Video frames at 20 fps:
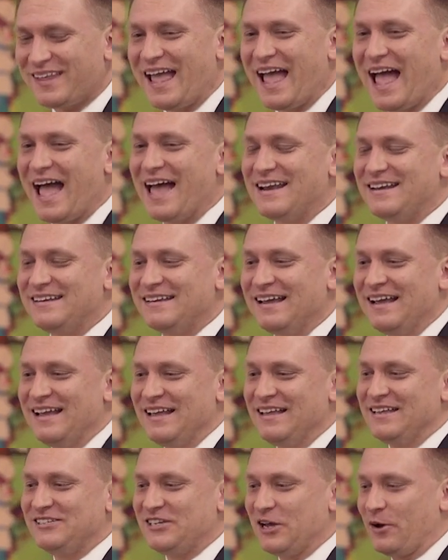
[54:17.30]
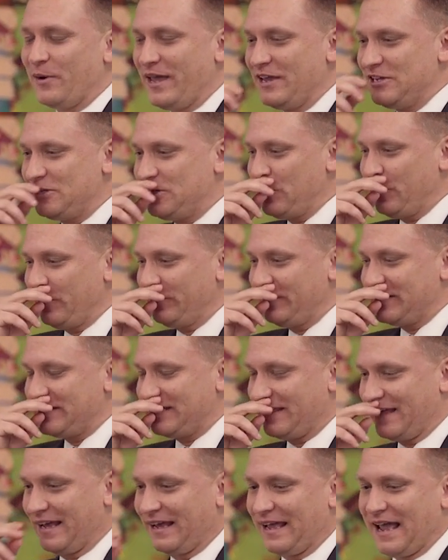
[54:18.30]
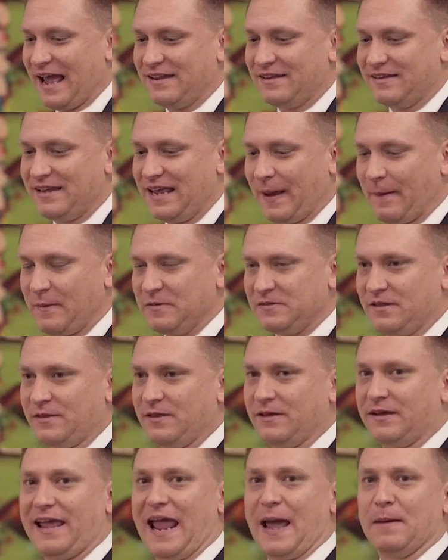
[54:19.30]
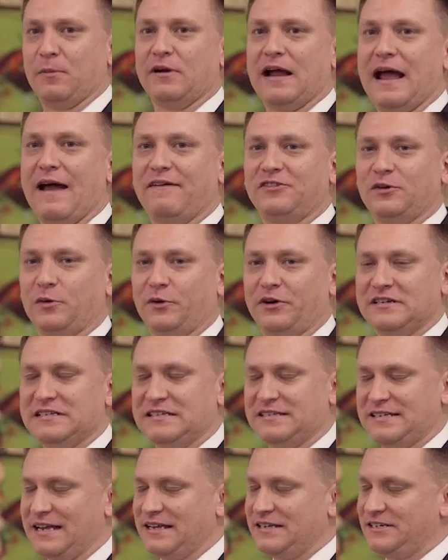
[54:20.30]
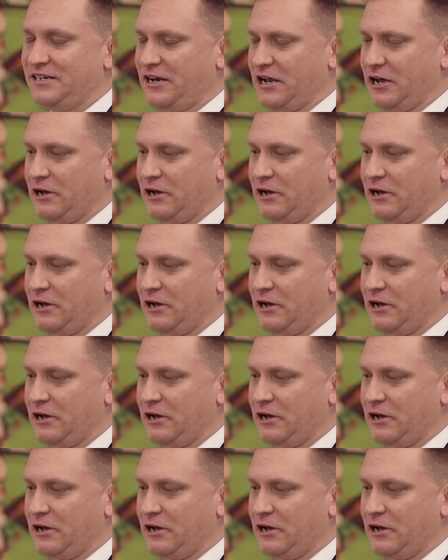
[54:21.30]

And so he's doing this thing, and he comes to the camera afterwards and says,